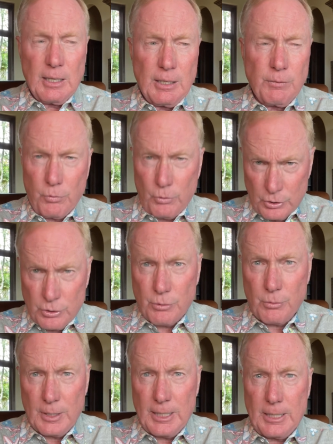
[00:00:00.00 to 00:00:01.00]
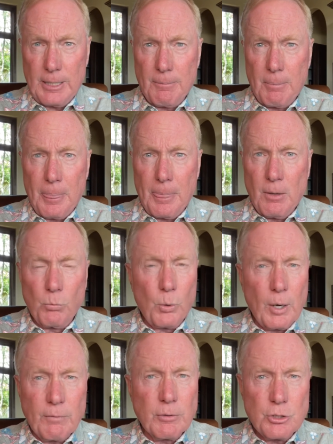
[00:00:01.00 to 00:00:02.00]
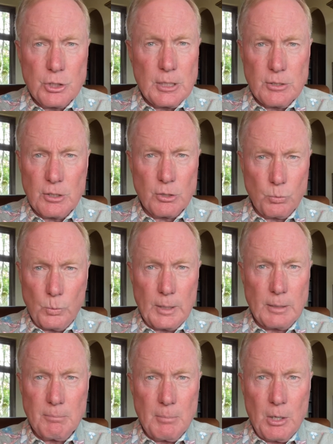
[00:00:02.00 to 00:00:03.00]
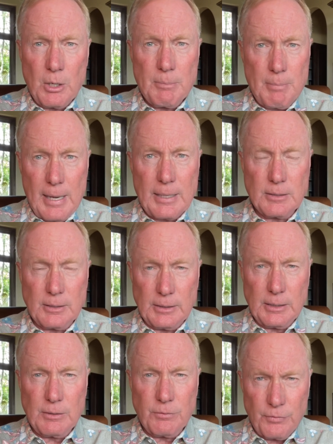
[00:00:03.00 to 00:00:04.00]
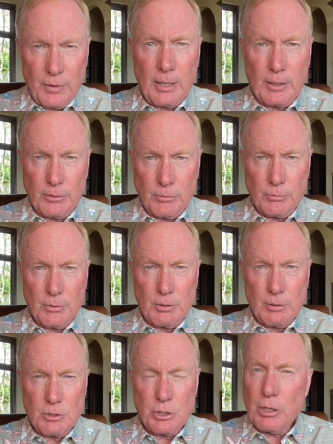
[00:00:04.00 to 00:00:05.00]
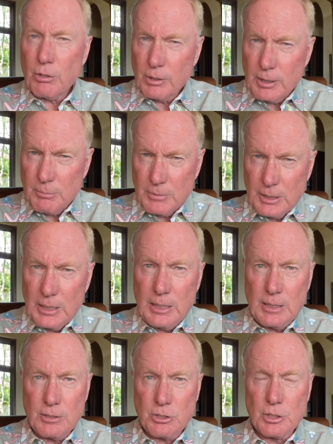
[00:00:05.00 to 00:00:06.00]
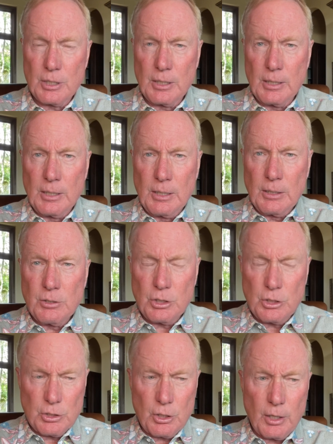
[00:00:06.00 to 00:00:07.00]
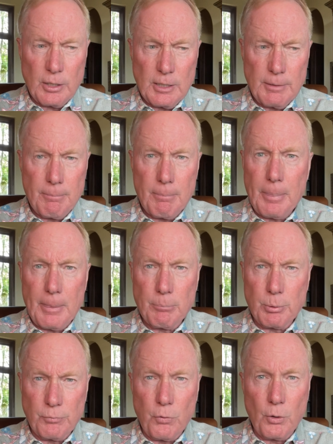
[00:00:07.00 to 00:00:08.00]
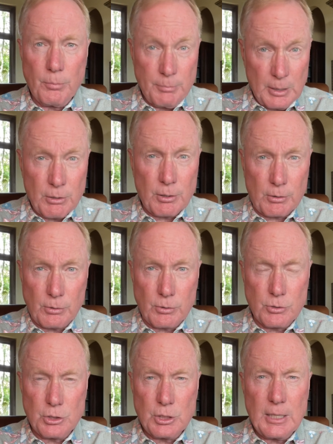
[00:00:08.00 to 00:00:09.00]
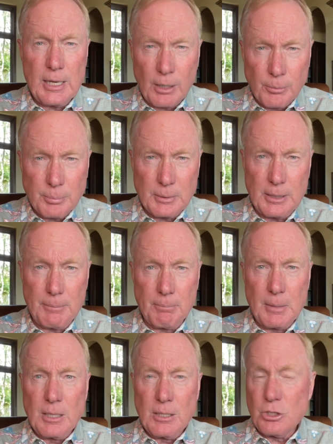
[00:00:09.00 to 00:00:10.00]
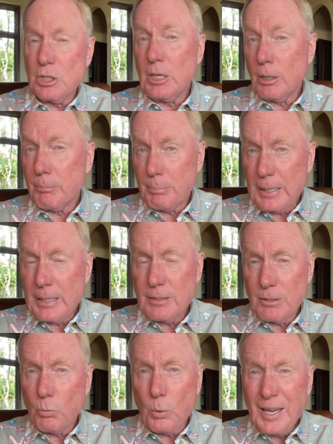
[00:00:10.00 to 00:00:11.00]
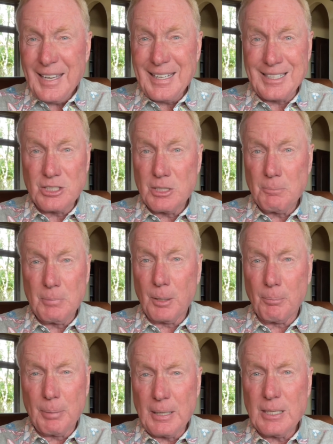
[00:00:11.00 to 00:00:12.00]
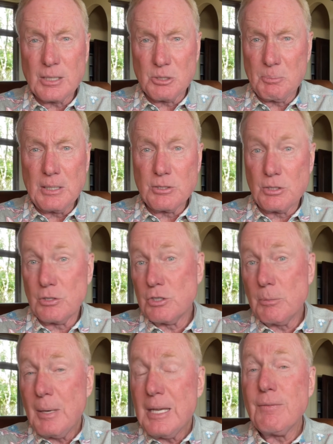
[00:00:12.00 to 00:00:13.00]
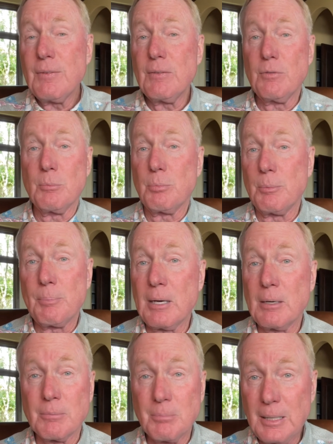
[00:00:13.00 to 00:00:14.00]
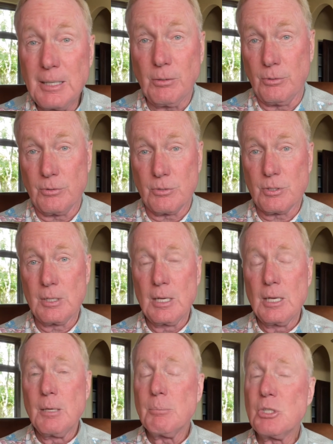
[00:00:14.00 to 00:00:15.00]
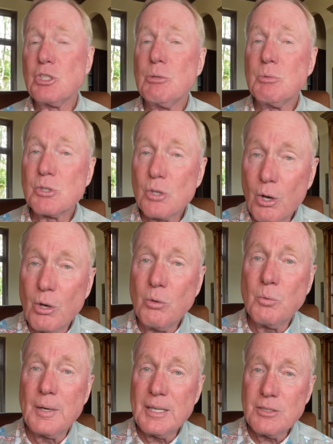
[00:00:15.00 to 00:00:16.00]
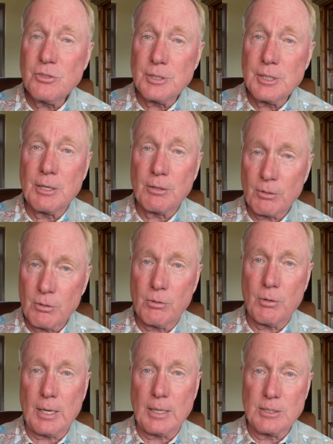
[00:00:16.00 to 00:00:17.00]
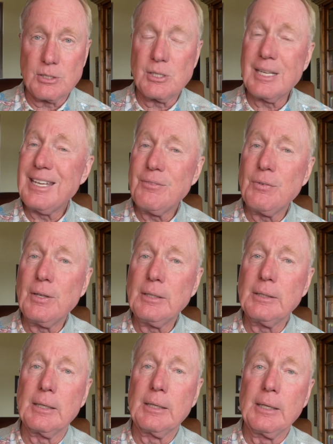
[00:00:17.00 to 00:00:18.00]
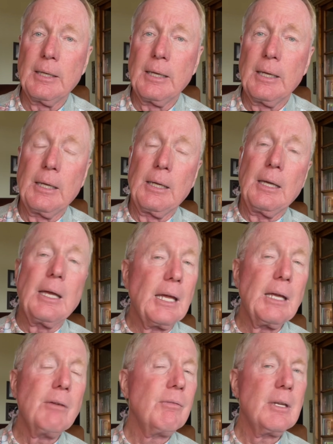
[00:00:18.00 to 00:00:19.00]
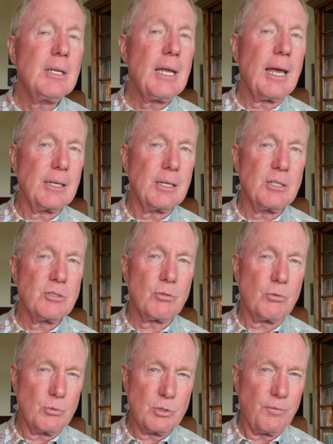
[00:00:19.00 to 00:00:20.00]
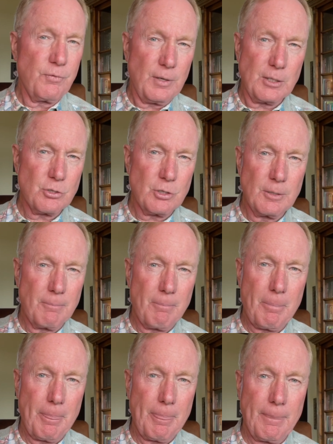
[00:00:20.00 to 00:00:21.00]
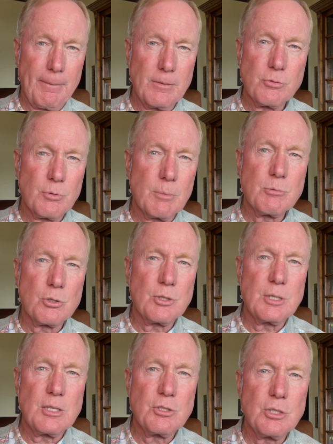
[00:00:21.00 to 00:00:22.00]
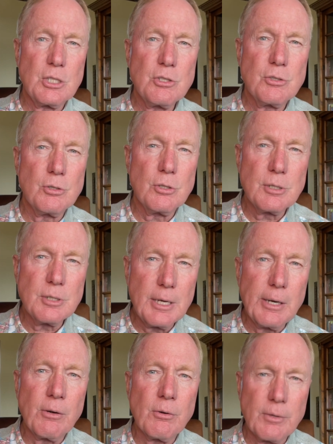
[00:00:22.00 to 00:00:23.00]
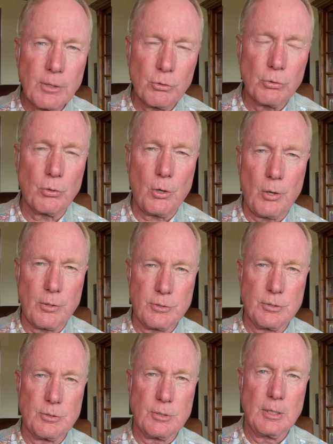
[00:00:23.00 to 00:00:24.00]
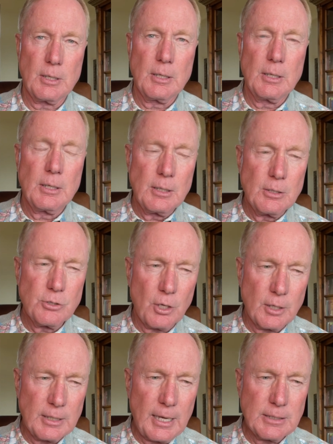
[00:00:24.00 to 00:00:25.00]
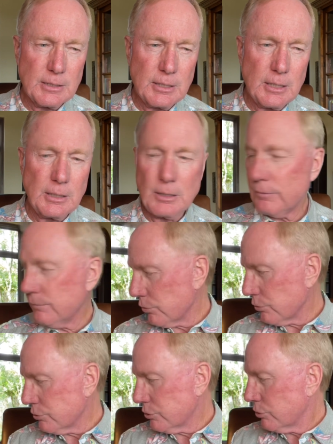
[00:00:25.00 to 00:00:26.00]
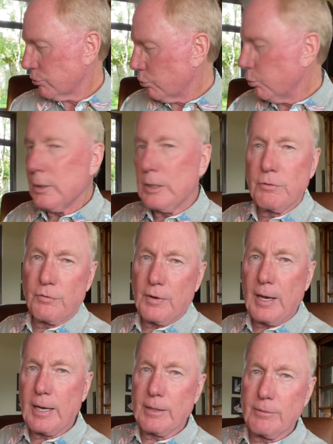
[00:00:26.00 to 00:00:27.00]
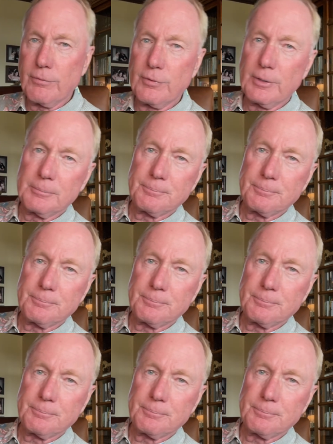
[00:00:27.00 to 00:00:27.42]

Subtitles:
and verse 3. Wherever Jesus went, Mary Magdalene followed. She heard Him teach. She saw Him perform miracles. She helped Him. She helped pay the way. She helped pay expenses. She may have even prepared meals, but she was always near Christ, even at His crucifixion. The scripture says she stood near the cross, John 19 and verse 25.